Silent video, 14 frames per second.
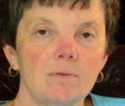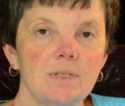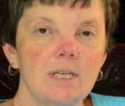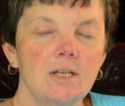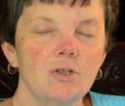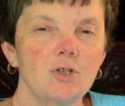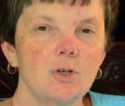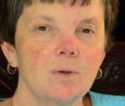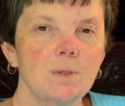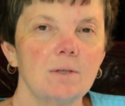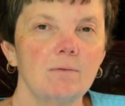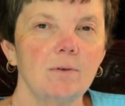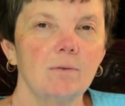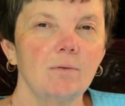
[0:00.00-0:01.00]
of St.
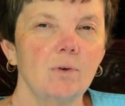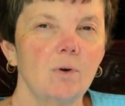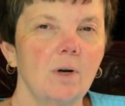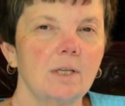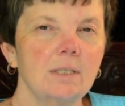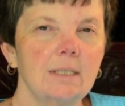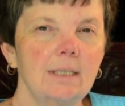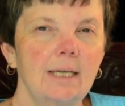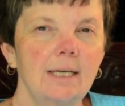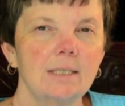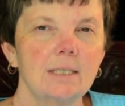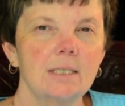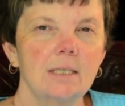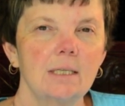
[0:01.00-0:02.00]
Joseph of
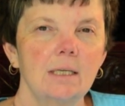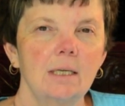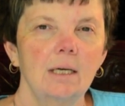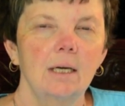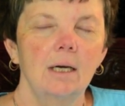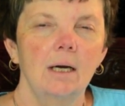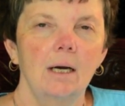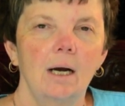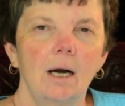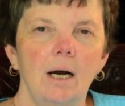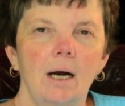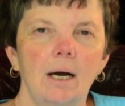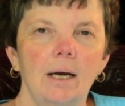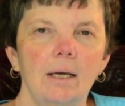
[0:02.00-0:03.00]
Carondelet.
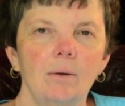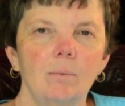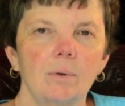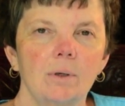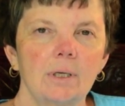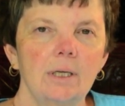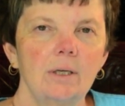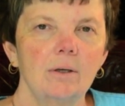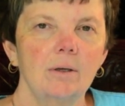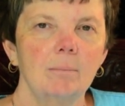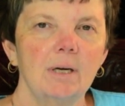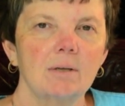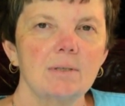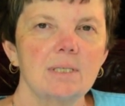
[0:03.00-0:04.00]
I work here
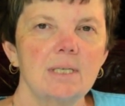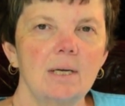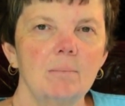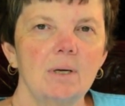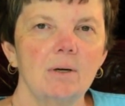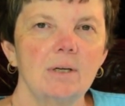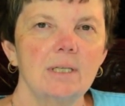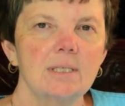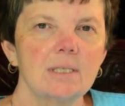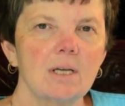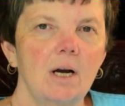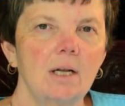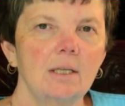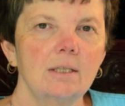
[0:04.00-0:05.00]
at Mount St. Mary's
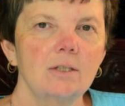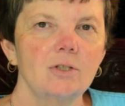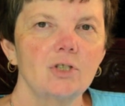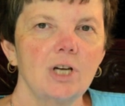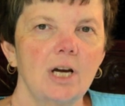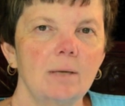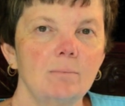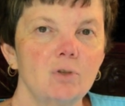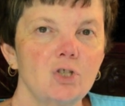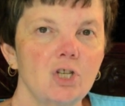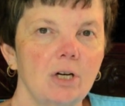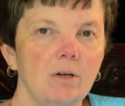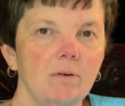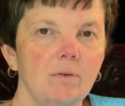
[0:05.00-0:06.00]
College. I'm
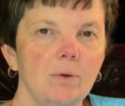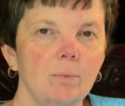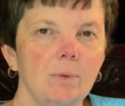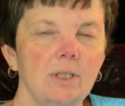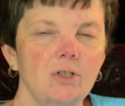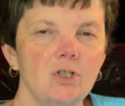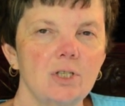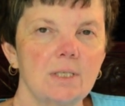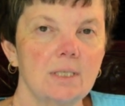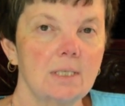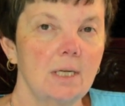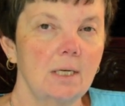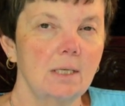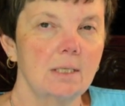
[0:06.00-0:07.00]
chair of the Religious
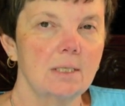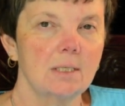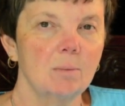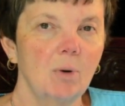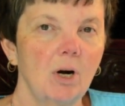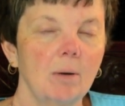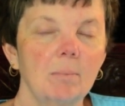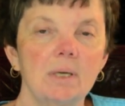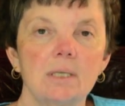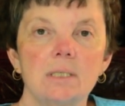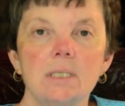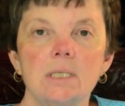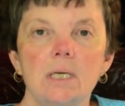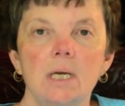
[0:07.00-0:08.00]
Studies
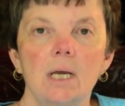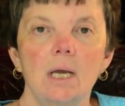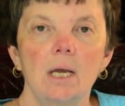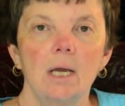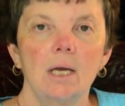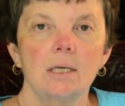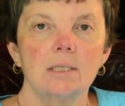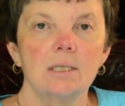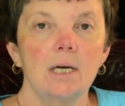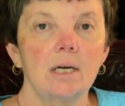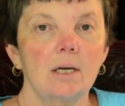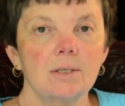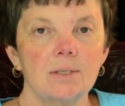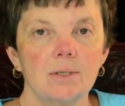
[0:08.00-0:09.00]
Department, and
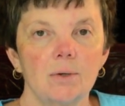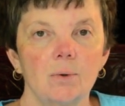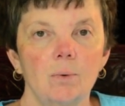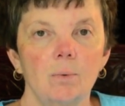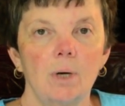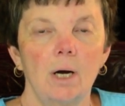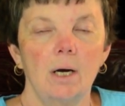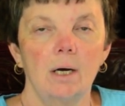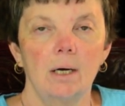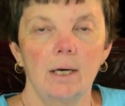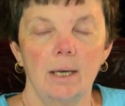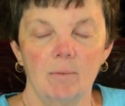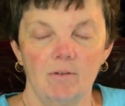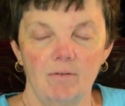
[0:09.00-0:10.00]
I also
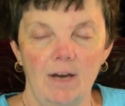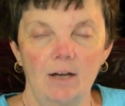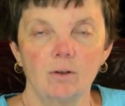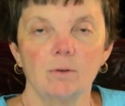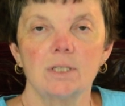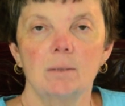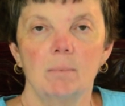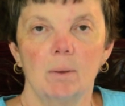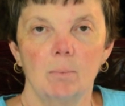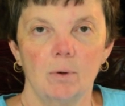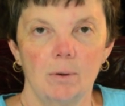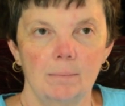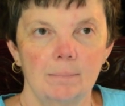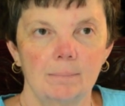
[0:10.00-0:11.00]
am a faculty member.